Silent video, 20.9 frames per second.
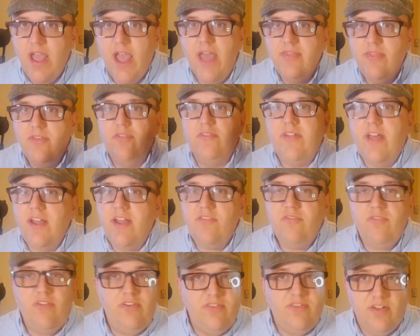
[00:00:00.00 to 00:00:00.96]
And there's
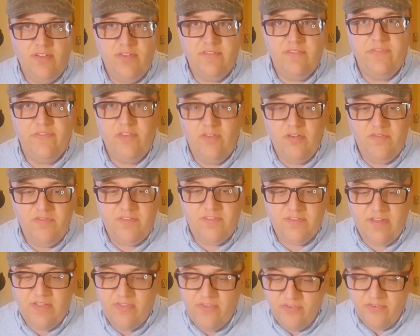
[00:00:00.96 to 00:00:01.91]
actually tons of service,
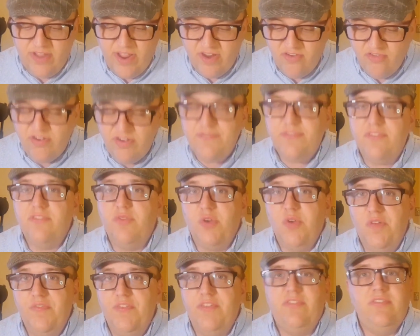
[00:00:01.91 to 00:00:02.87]
and there's actually even
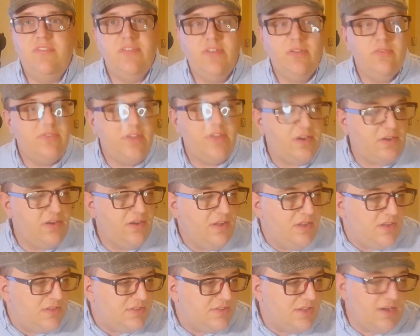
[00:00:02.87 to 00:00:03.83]
services out there
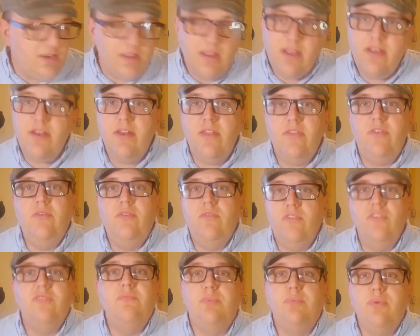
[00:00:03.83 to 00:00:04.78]
that allow you to do
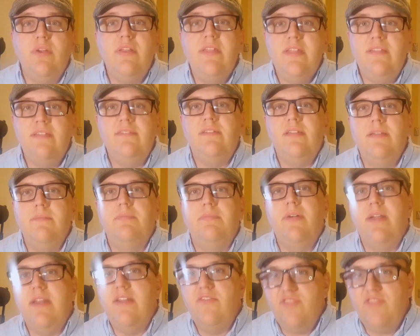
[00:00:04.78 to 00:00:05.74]
this pretty easily and
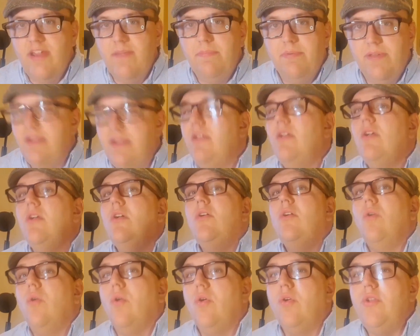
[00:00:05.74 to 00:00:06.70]
pretty cheaply,
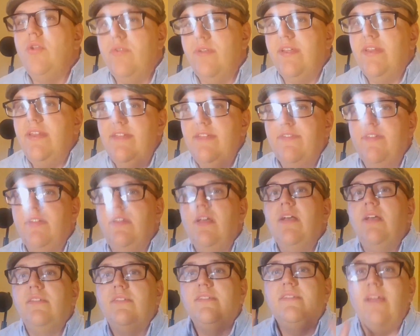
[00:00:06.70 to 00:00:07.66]
or you can even
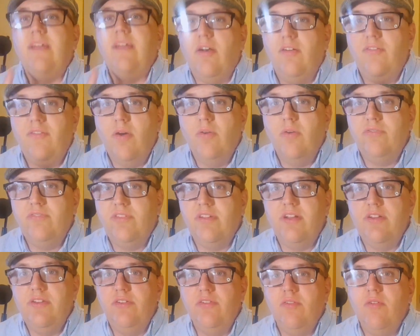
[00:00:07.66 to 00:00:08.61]
self-host it
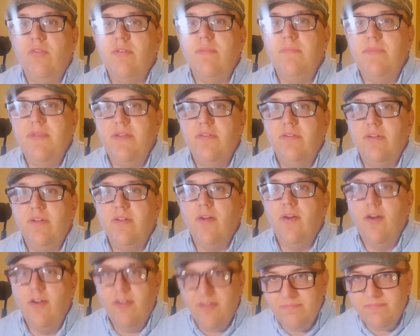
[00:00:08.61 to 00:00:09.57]
on your own computer at
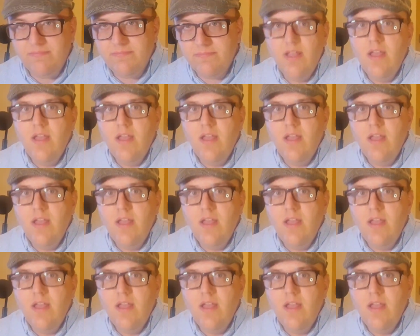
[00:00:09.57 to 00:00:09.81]
home.